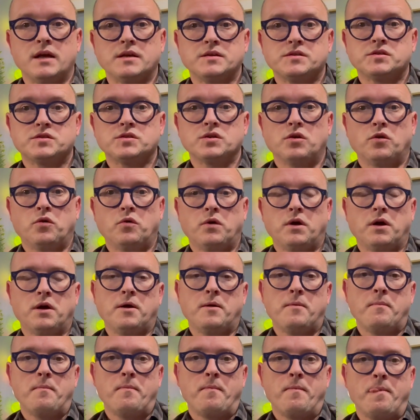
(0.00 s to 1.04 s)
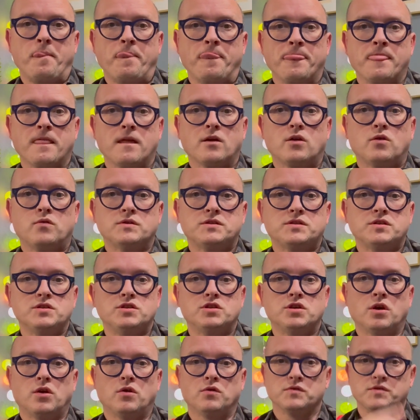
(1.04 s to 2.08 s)
So Quincy
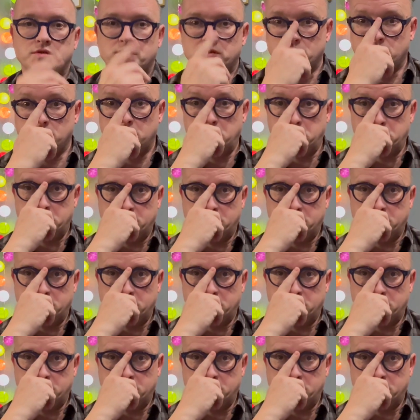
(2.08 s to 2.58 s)
Jones